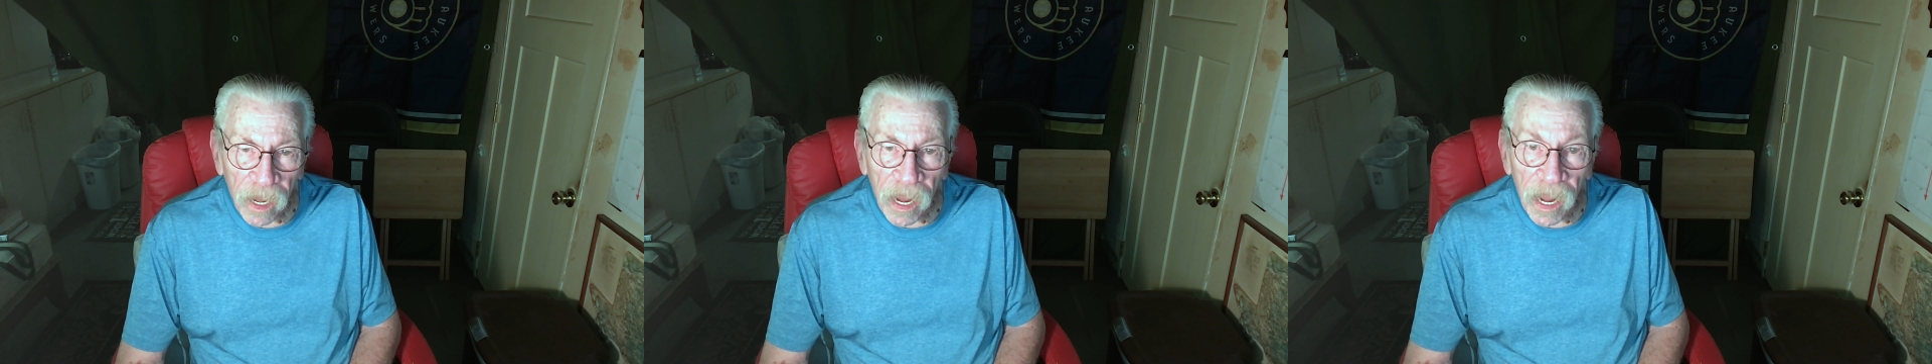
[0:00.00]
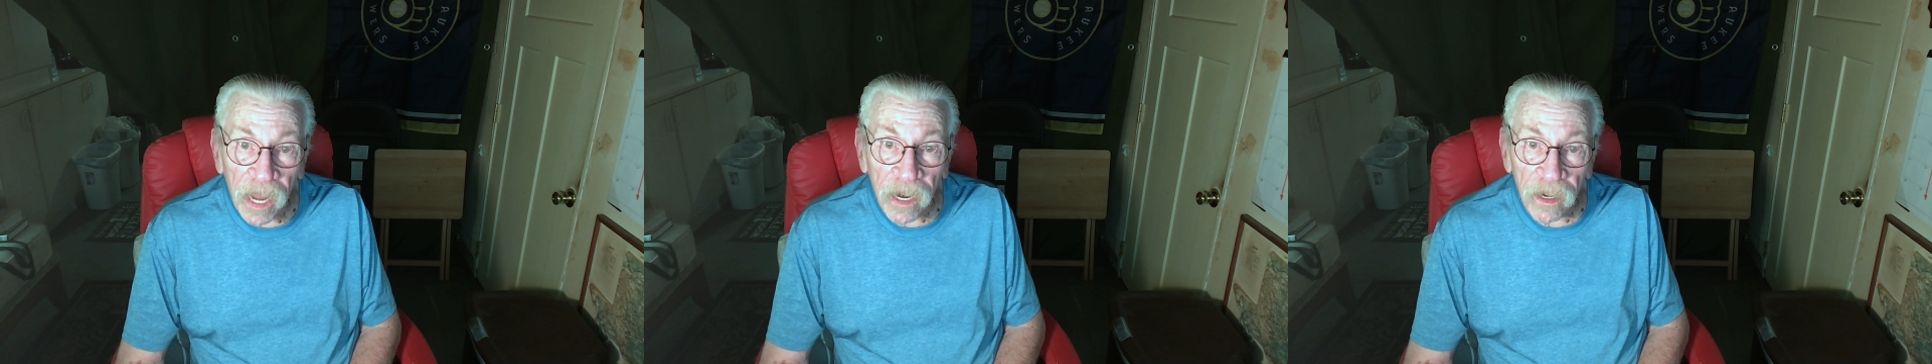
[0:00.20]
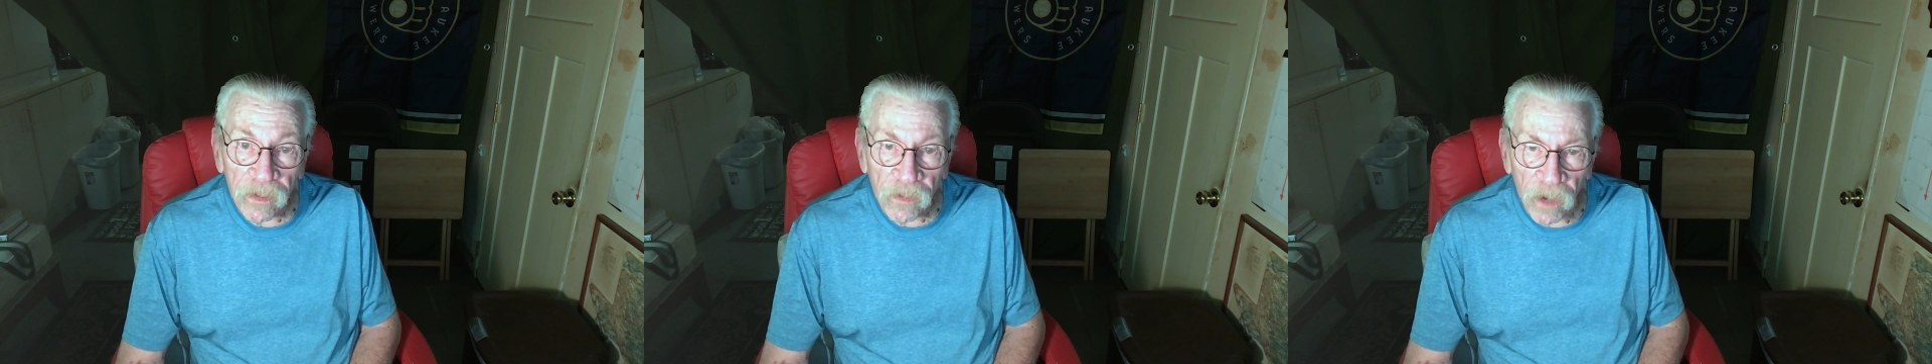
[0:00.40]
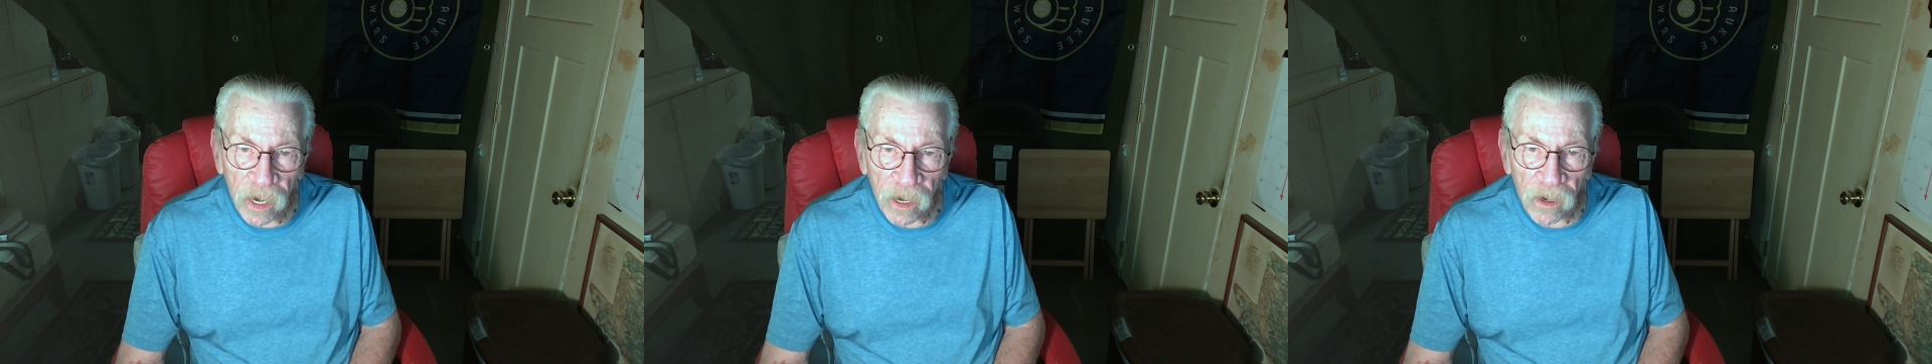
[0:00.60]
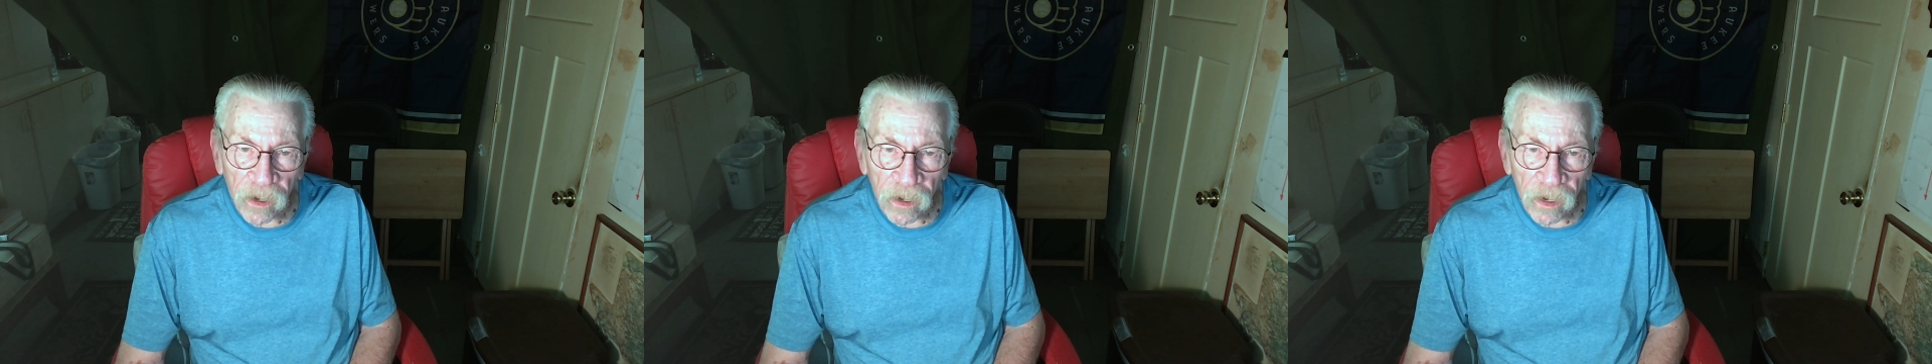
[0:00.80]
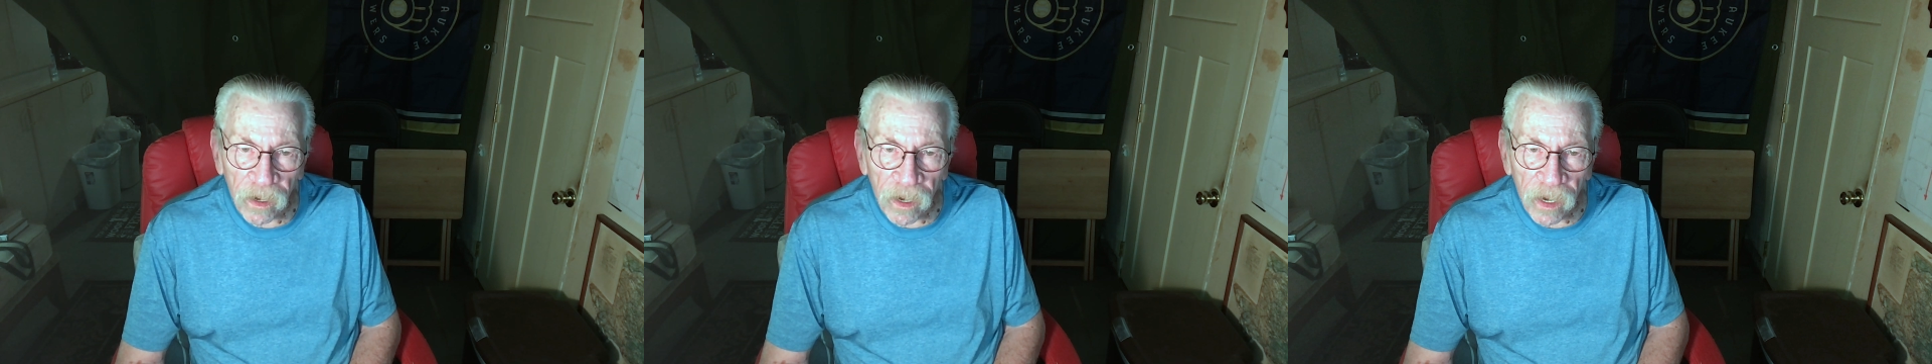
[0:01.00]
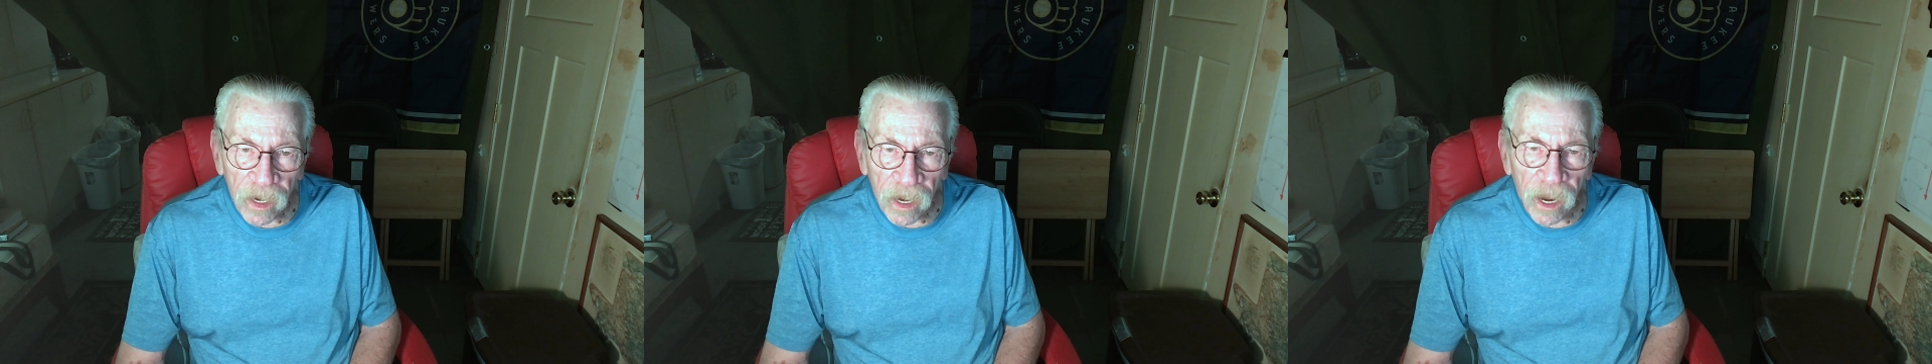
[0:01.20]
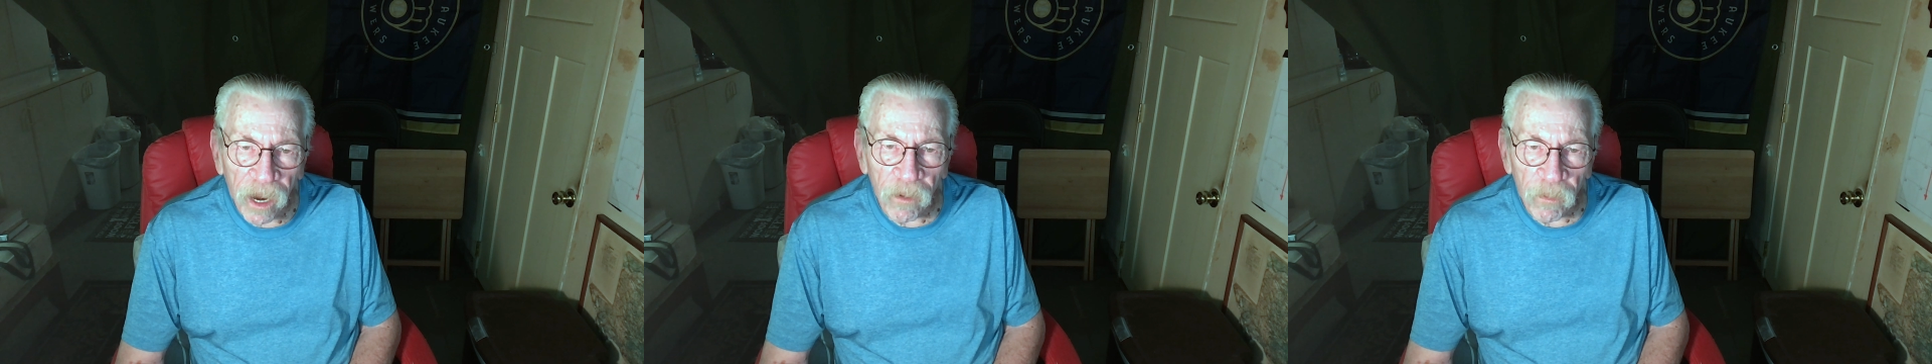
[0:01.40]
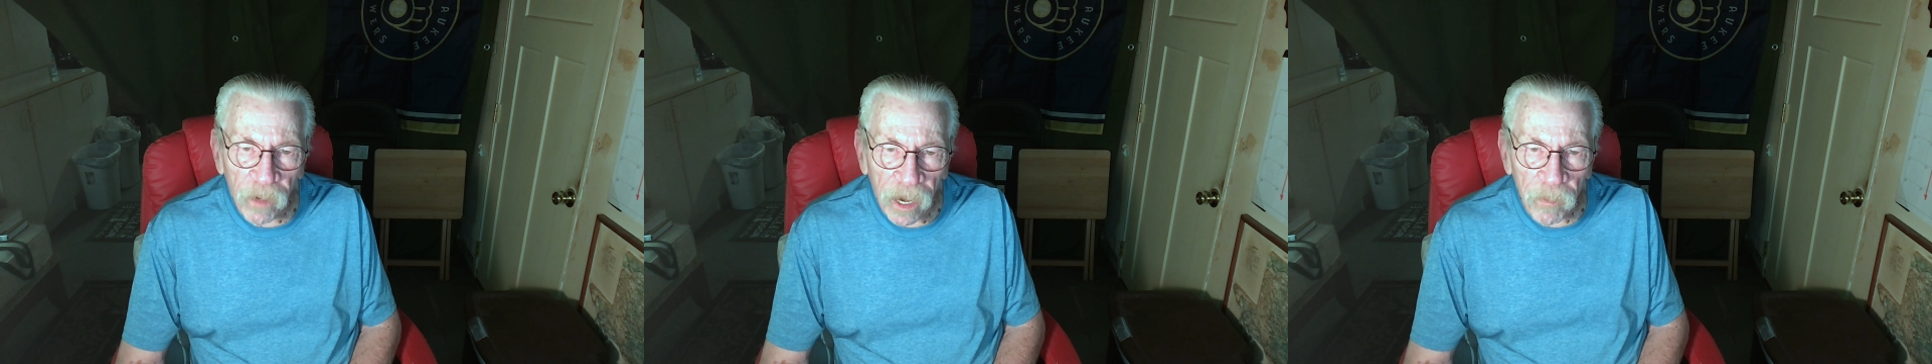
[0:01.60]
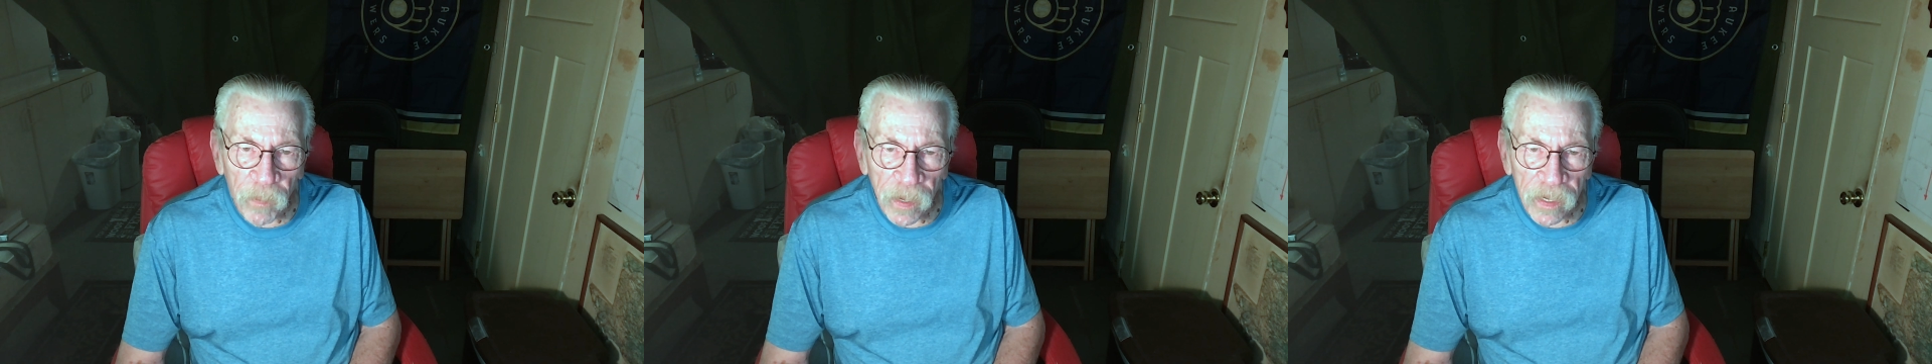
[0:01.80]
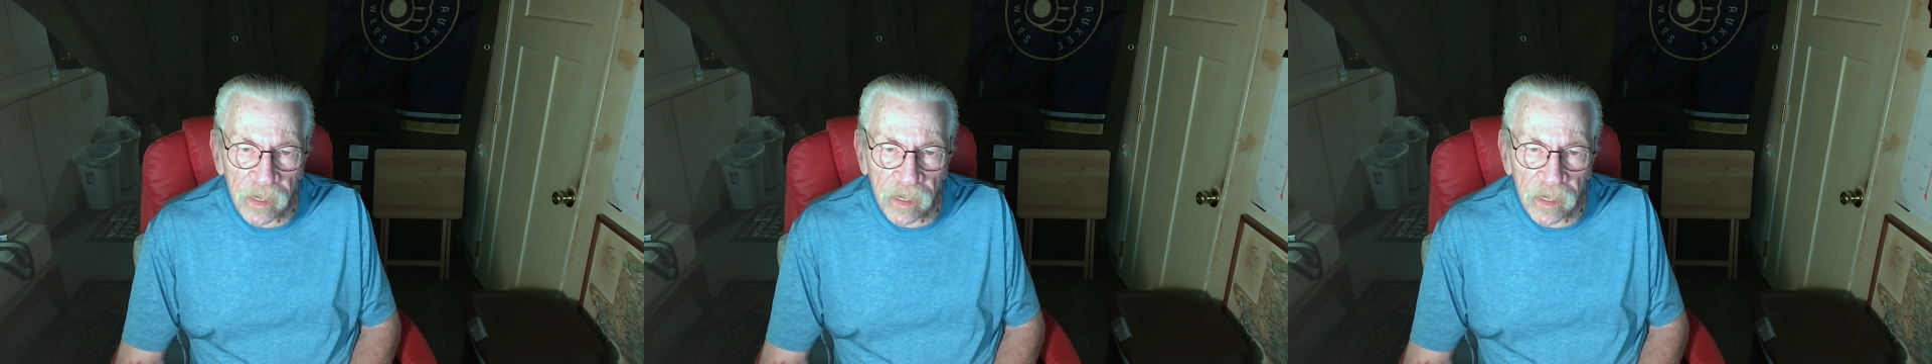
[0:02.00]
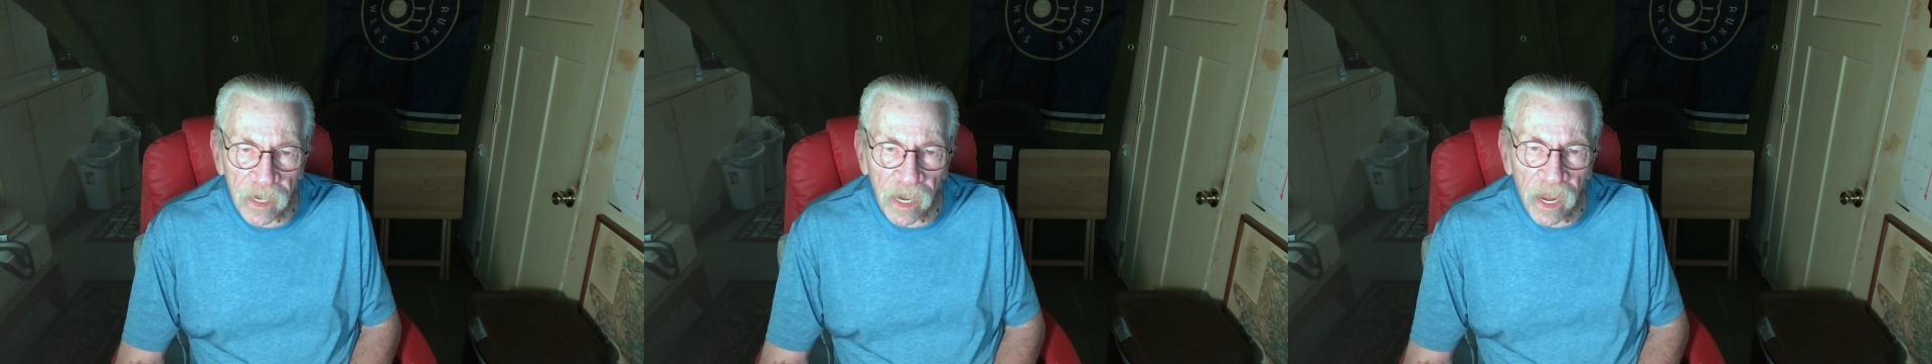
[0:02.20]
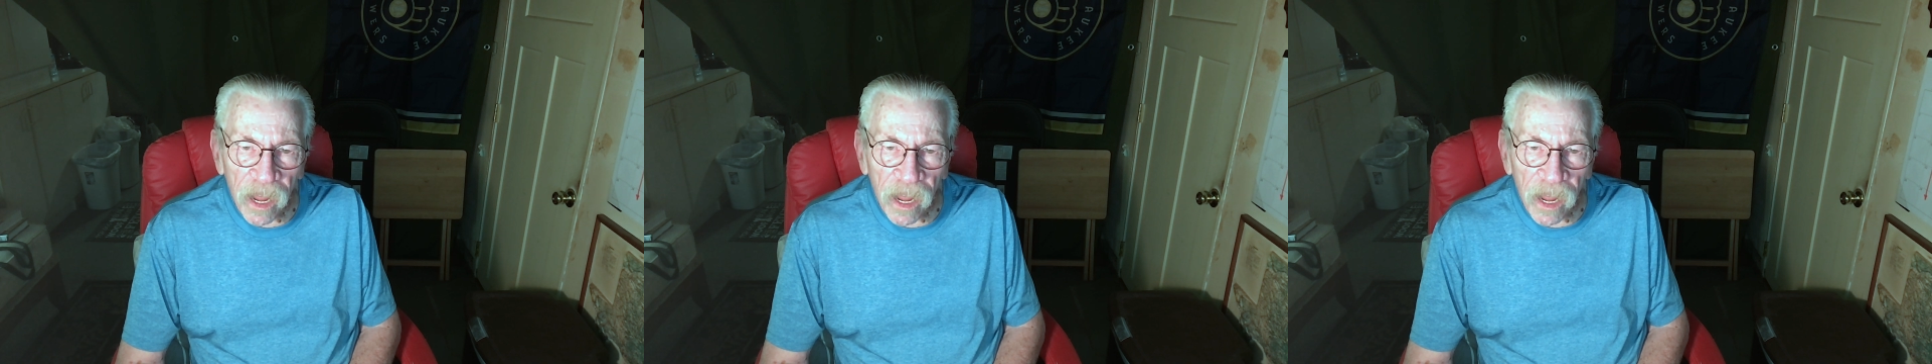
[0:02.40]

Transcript: and a traitor, a rapist,